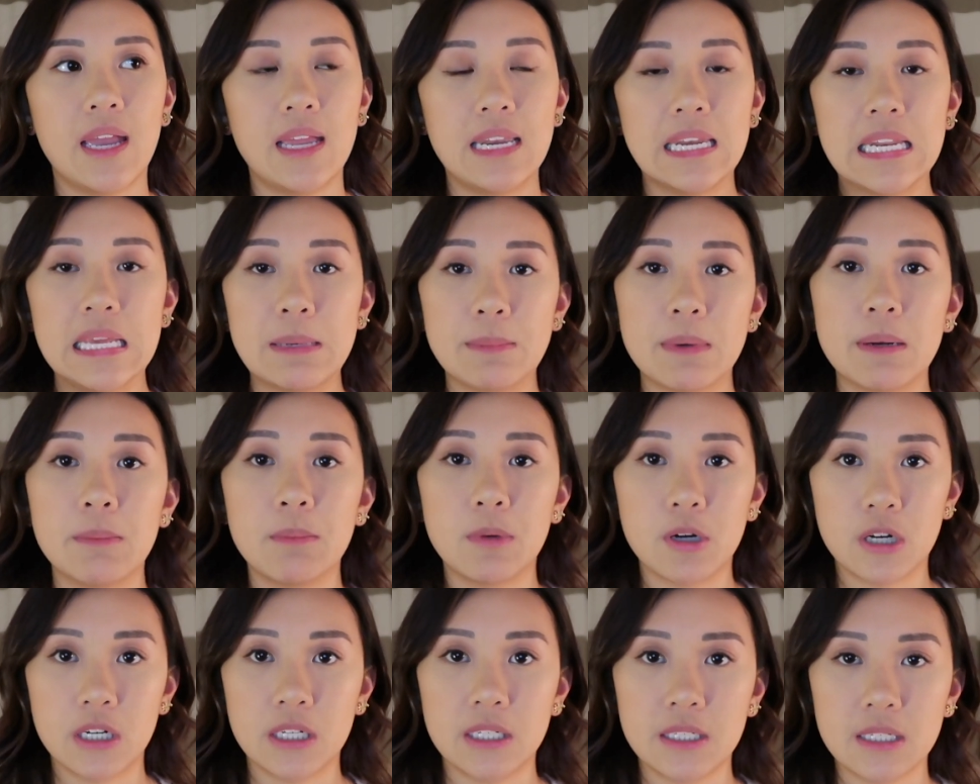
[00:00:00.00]
a Neiman
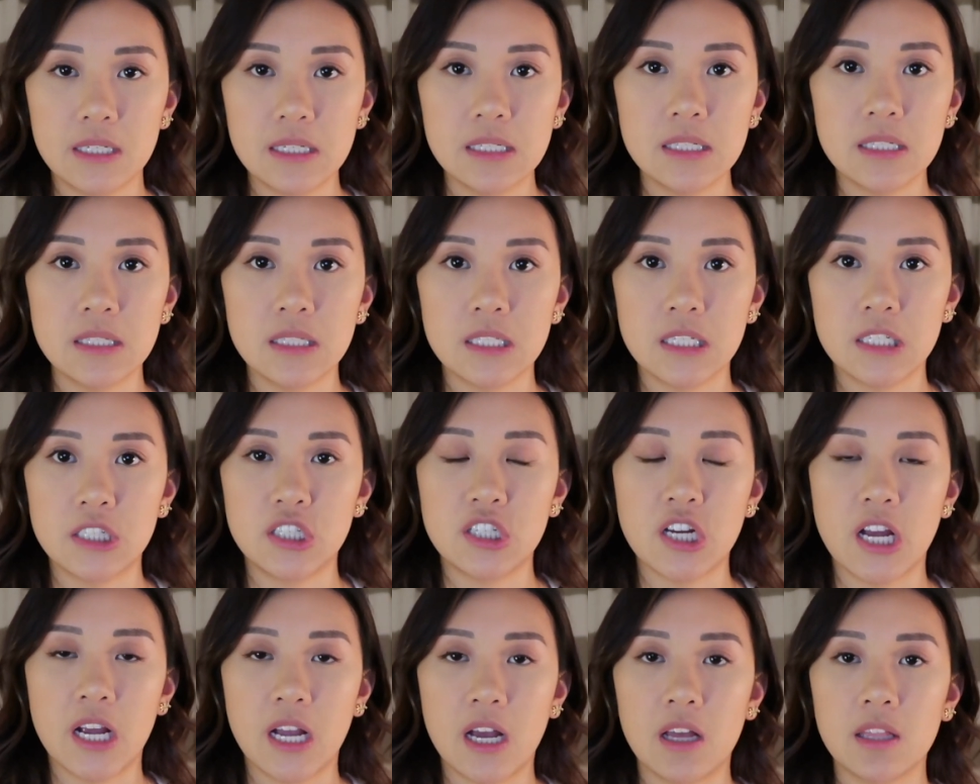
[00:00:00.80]
Marcus to
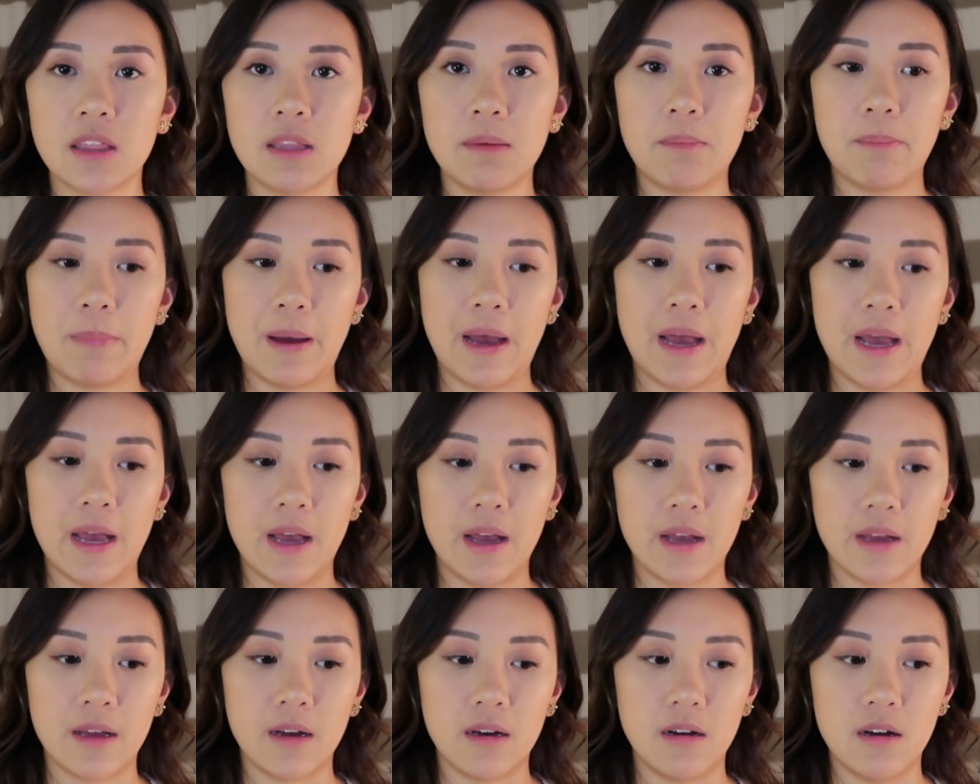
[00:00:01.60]
check out the
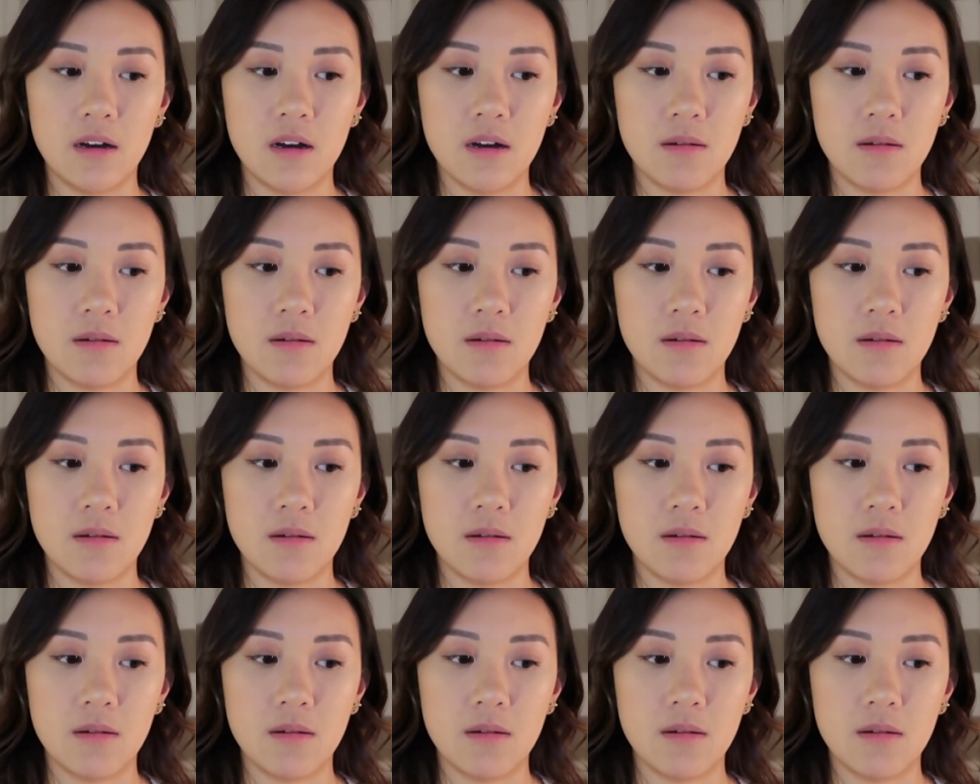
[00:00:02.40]
bag.